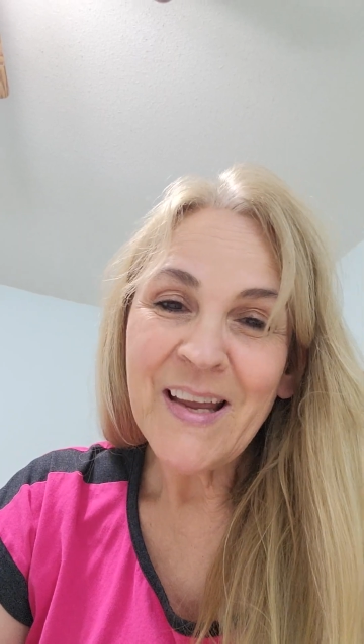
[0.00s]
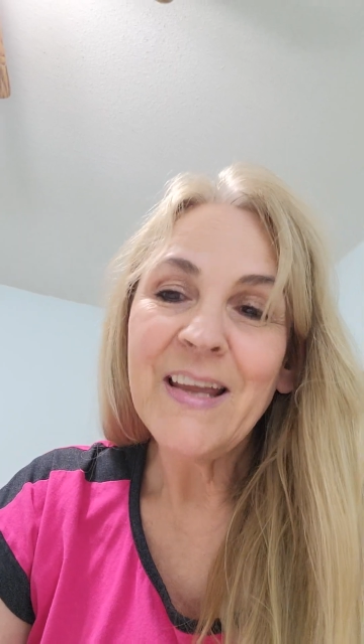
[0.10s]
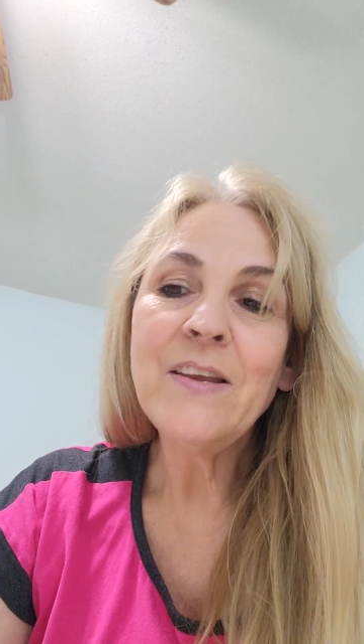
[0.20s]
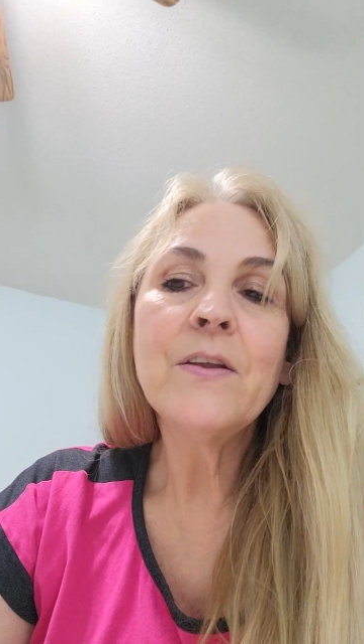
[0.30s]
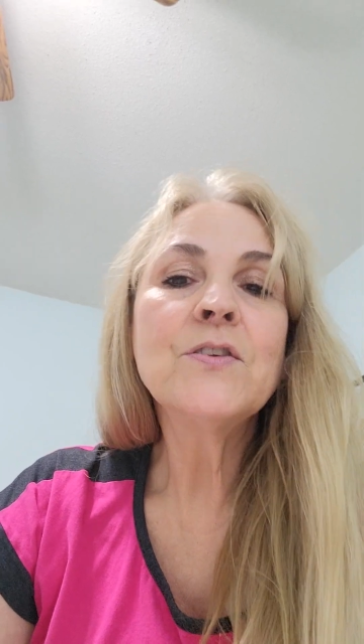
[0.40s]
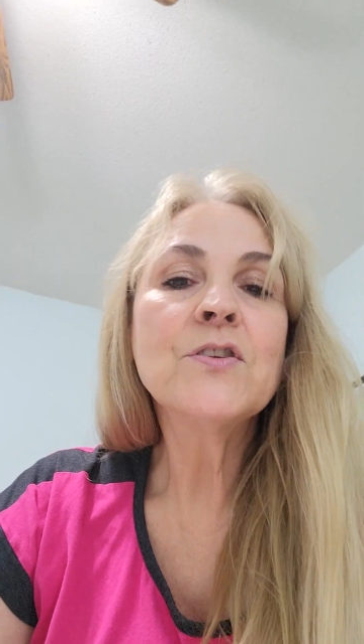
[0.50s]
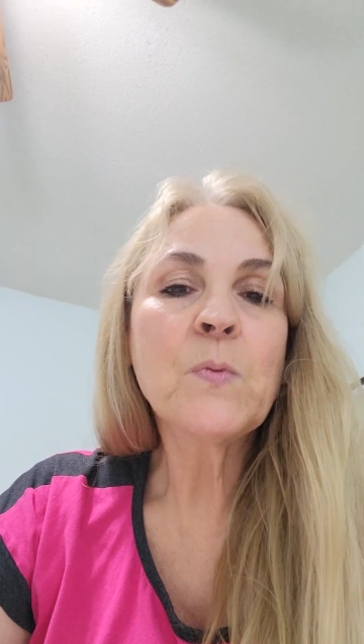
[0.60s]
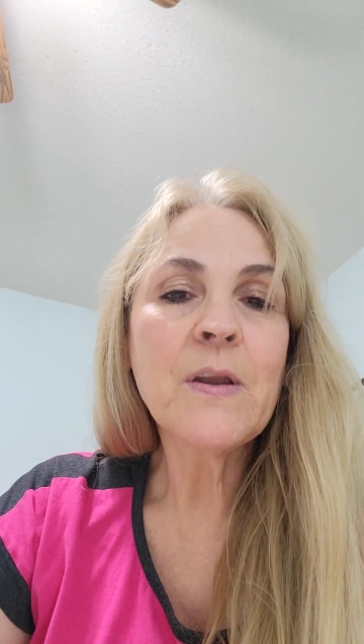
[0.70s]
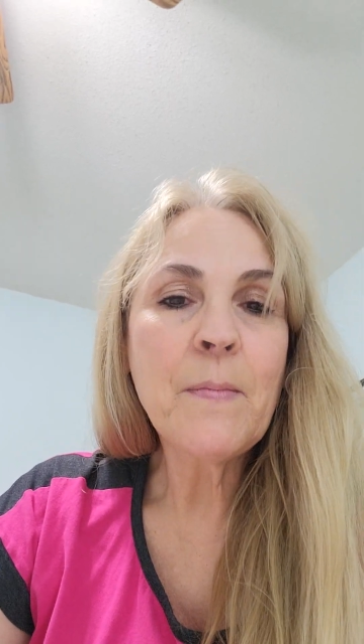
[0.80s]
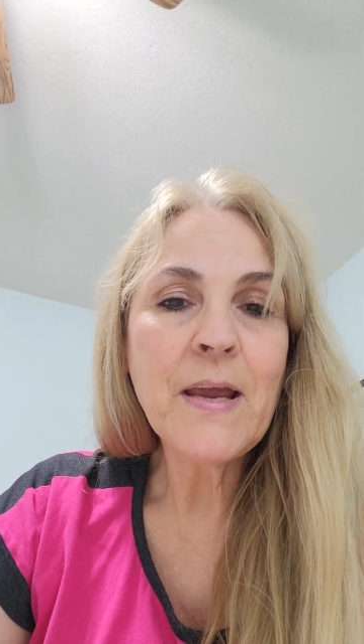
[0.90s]
And you just
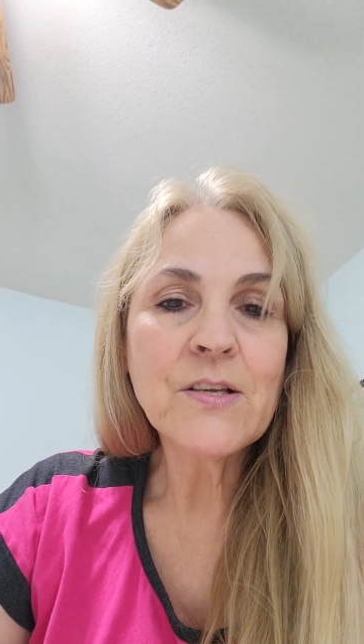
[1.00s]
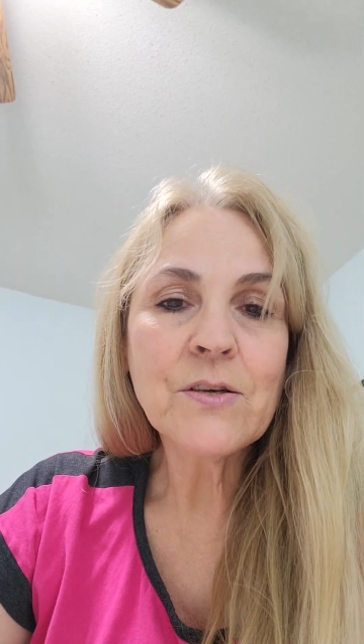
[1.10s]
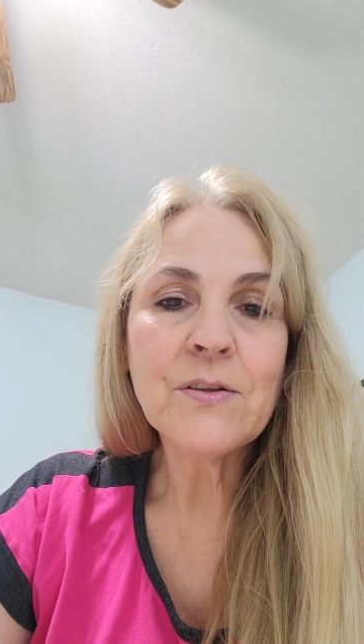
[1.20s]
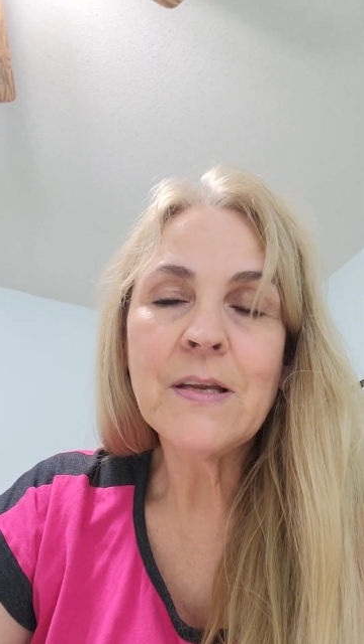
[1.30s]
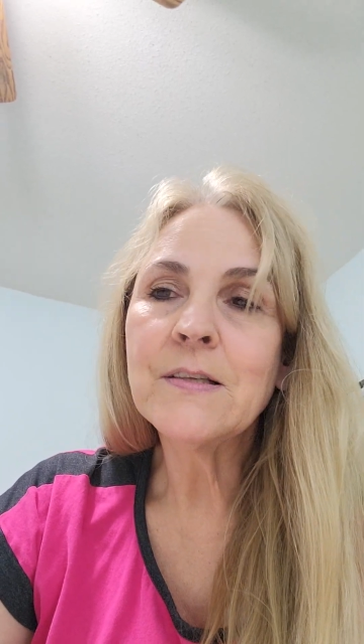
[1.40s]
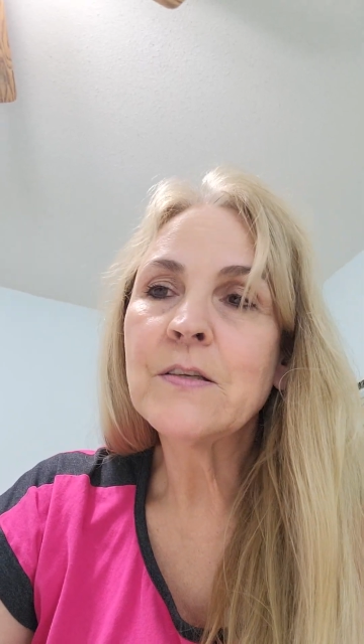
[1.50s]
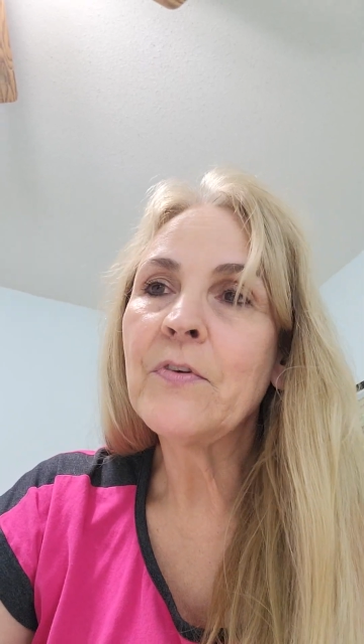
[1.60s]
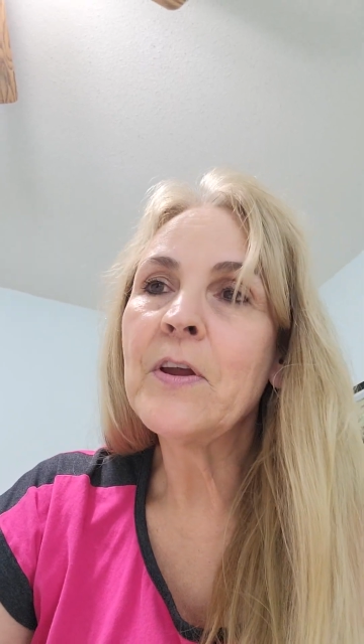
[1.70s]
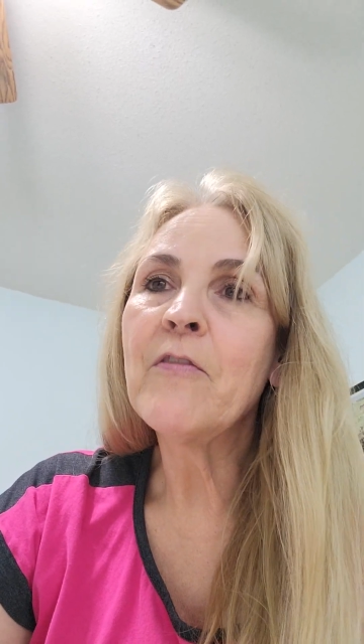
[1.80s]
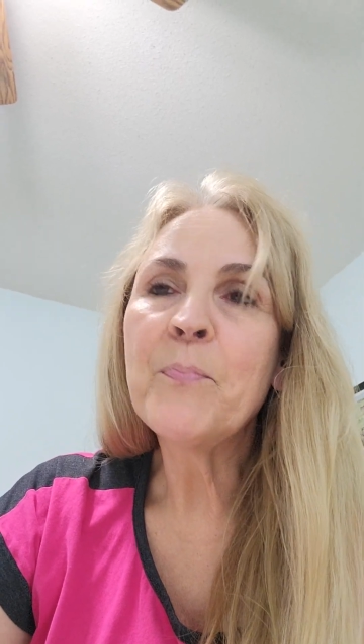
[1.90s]
want to make sure that it's
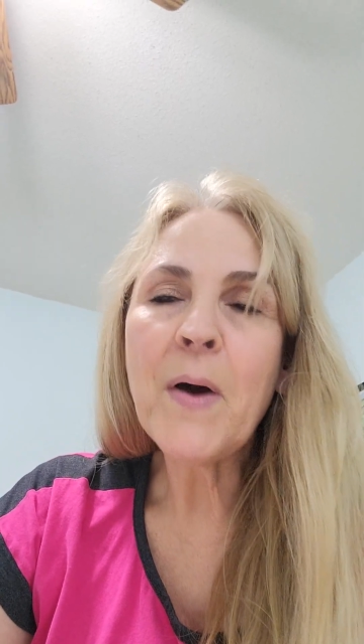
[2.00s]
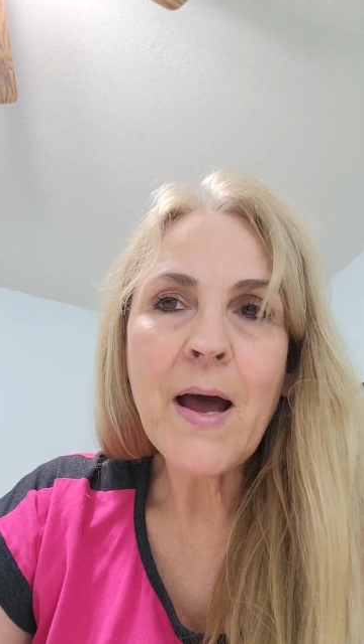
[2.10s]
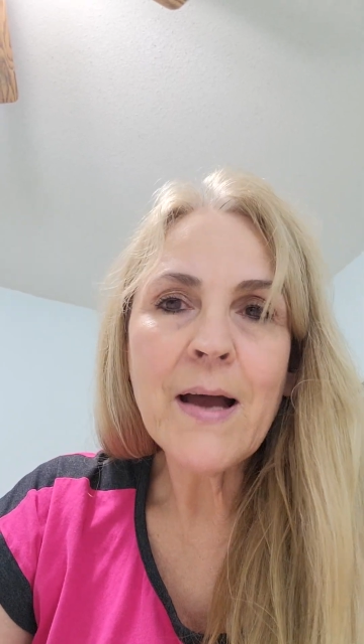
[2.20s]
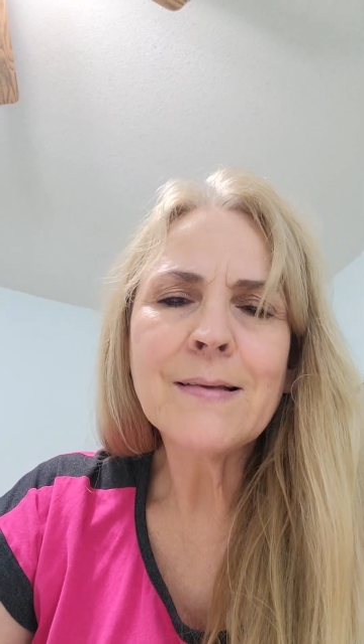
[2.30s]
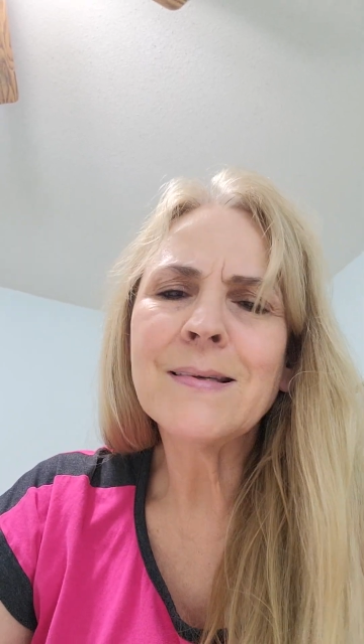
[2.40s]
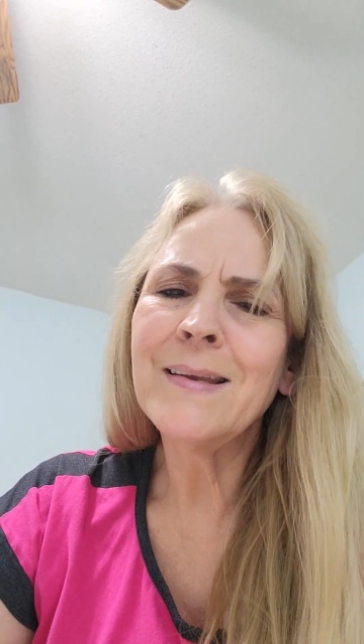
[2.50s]
free of bugs